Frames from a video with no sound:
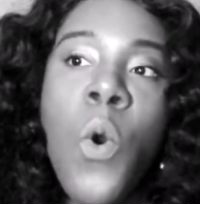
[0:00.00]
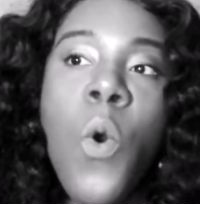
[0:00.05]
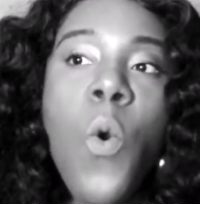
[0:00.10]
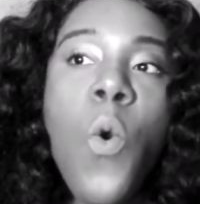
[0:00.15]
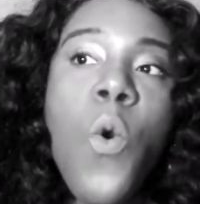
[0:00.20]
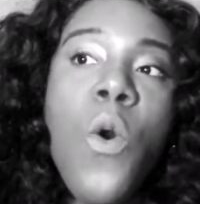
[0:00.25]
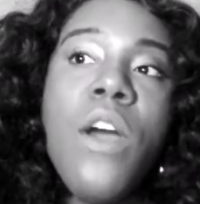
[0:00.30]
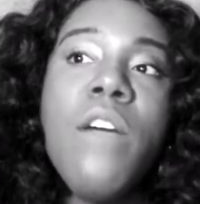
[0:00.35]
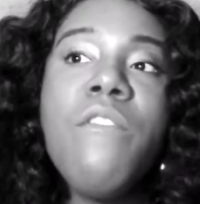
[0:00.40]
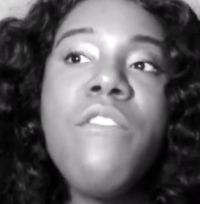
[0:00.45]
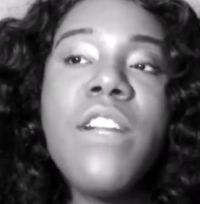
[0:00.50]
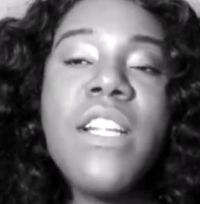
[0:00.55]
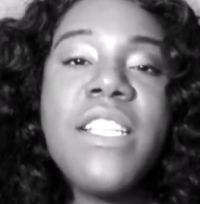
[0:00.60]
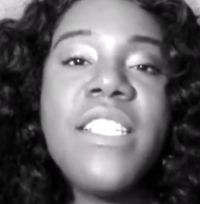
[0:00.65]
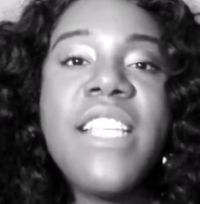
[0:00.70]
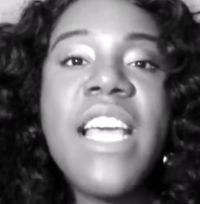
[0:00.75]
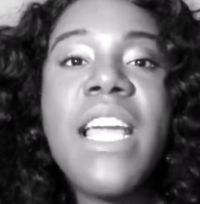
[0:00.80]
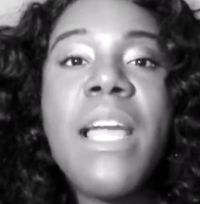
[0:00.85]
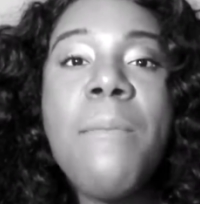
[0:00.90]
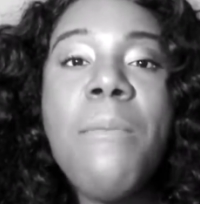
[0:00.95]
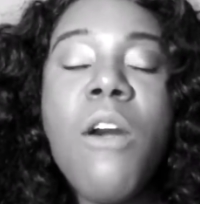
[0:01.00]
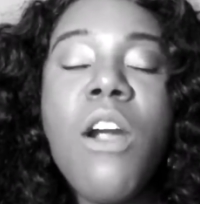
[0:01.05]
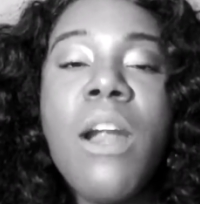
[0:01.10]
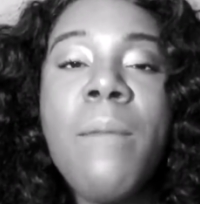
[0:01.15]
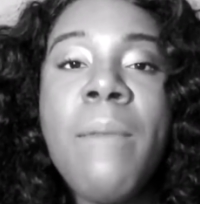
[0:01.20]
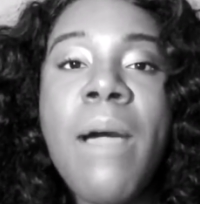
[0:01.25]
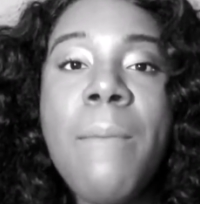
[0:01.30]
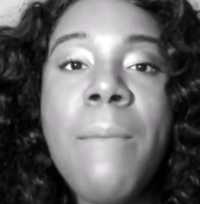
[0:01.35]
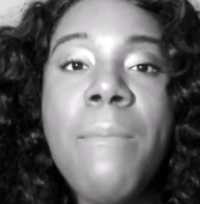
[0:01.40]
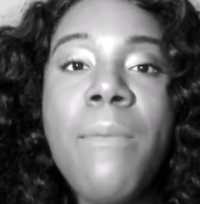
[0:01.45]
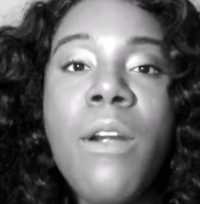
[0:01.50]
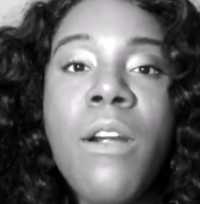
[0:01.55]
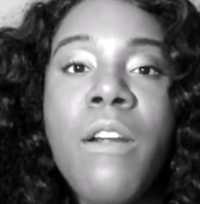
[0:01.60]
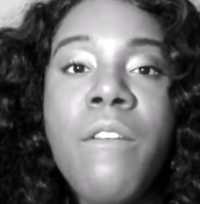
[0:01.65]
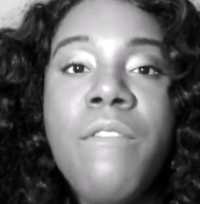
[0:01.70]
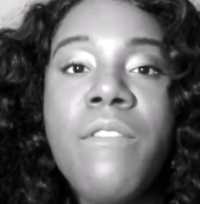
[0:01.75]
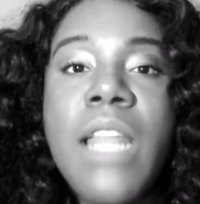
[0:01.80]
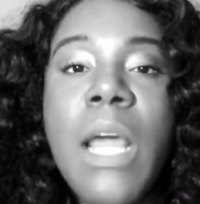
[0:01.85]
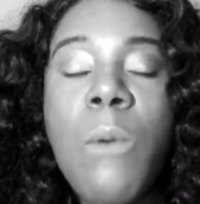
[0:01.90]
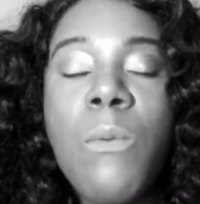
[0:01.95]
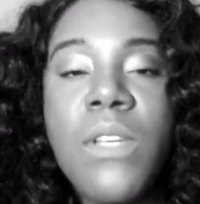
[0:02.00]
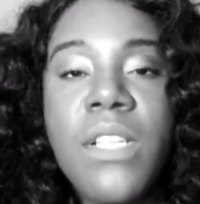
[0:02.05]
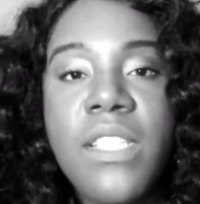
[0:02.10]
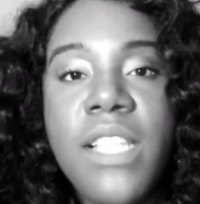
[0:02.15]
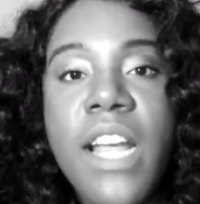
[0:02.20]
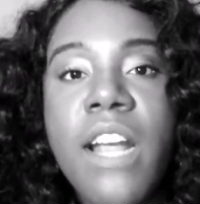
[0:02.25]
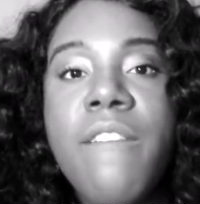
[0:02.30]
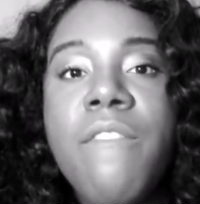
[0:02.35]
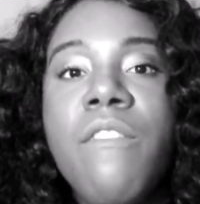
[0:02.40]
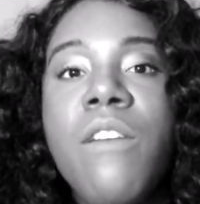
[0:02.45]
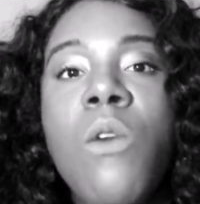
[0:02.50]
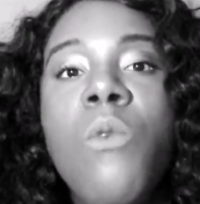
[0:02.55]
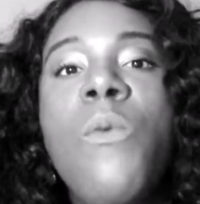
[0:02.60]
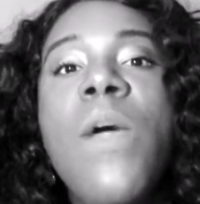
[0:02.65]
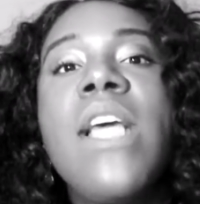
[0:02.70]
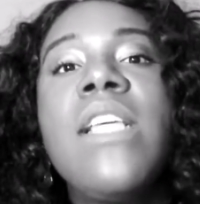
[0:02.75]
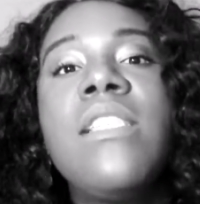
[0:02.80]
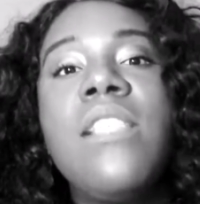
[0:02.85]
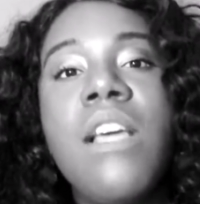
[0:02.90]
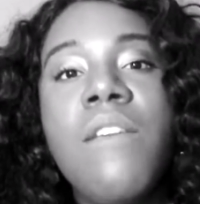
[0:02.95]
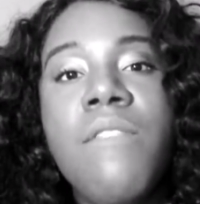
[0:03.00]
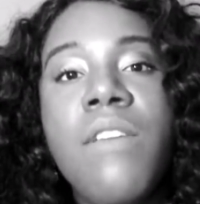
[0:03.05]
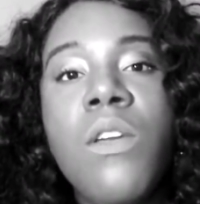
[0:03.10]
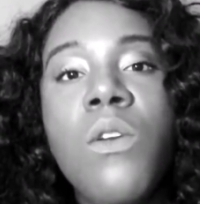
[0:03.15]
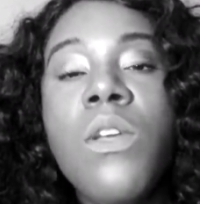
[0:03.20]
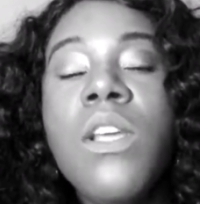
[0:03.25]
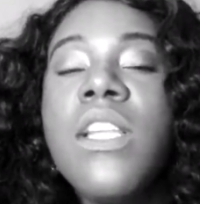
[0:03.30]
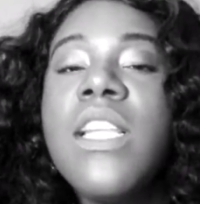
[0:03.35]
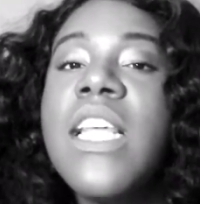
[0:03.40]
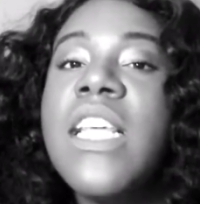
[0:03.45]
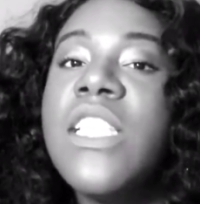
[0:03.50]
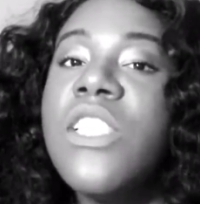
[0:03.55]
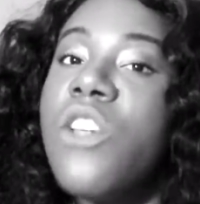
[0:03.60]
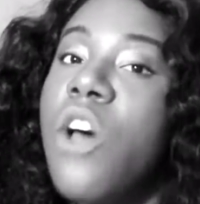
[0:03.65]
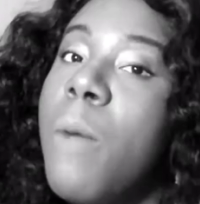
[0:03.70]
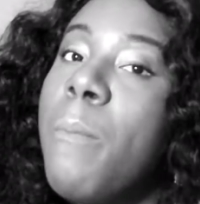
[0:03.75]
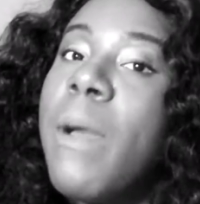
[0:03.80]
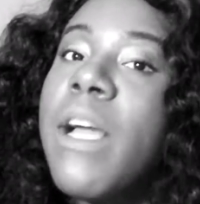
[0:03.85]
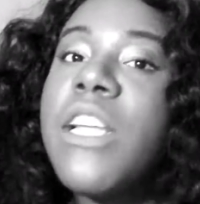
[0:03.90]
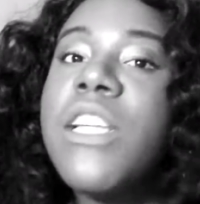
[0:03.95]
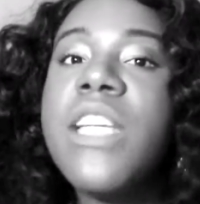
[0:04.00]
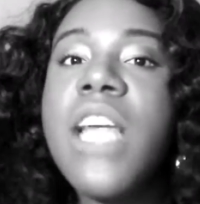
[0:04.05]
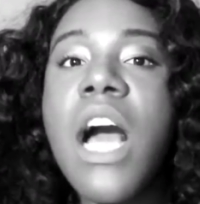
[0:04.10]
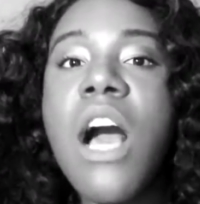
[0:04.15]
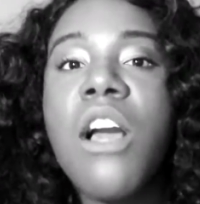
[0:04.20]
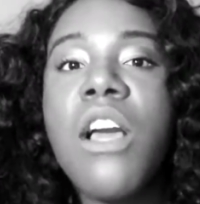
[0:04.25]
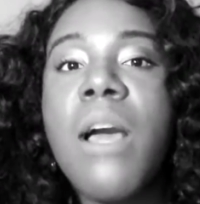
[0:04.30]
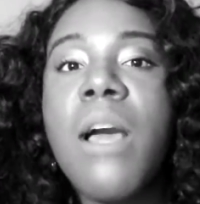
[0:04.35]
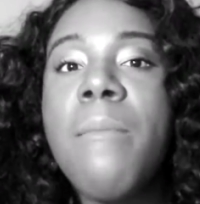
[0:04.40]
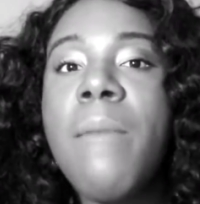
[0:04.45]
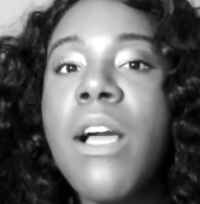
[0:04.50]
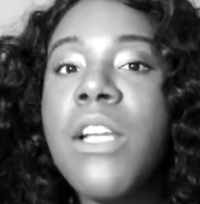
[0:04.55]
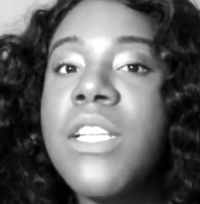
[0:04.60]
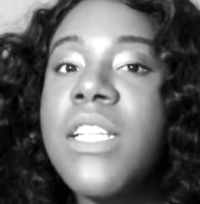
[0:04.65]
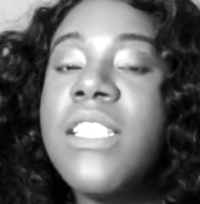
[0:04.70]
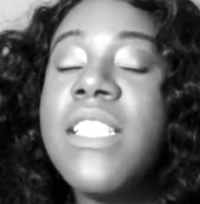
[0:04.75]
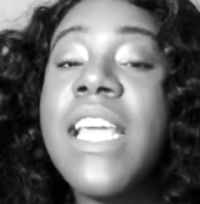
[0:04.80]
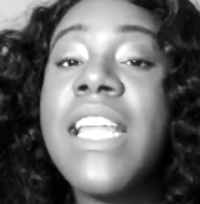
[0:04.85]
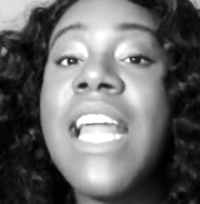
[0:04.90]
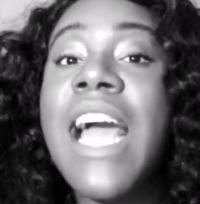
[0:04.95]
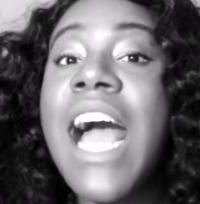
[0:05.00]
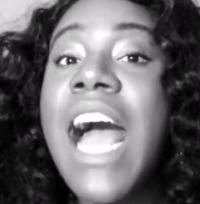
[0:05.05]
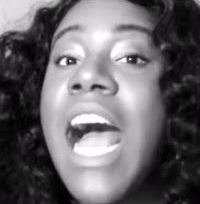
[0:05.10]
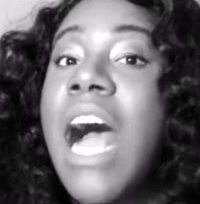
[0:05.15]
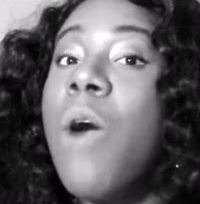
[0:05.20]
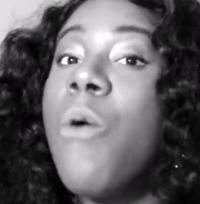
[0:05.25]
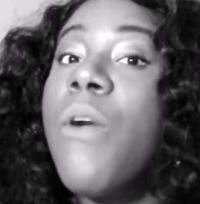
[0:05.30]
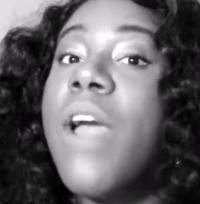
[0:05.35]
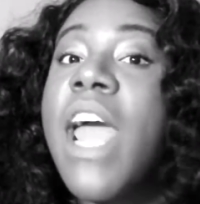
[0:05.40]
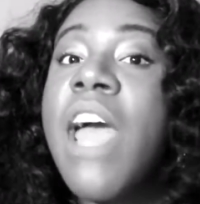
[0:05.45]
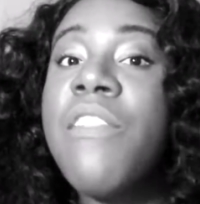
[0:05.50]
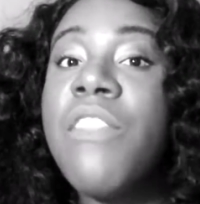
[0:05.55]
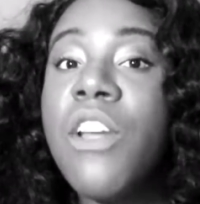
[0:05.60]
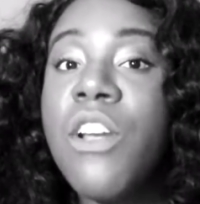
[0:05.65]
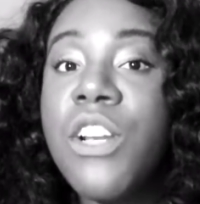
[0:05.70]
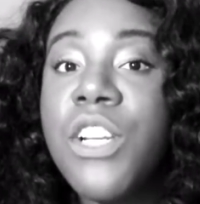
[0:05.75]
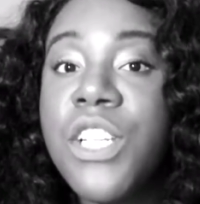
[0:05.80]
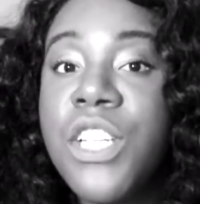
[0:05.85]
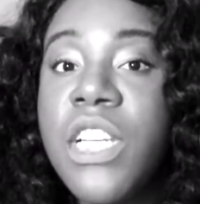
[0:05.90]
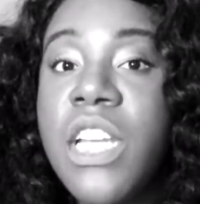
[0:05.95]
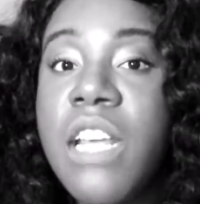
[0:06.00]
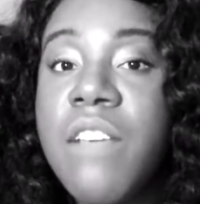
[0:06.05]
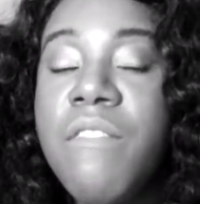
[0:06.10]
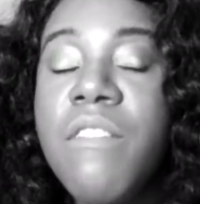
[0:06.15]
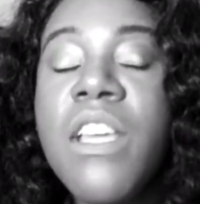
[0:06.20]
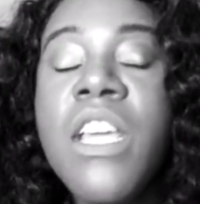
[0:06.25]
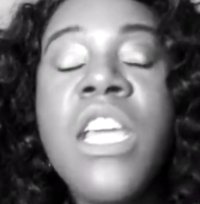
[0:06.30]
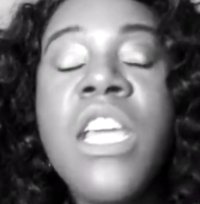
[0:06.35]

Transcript: on for the second part of my birth, that was there for the rest of it, and saw my child come out. She stayed an hour after her shift.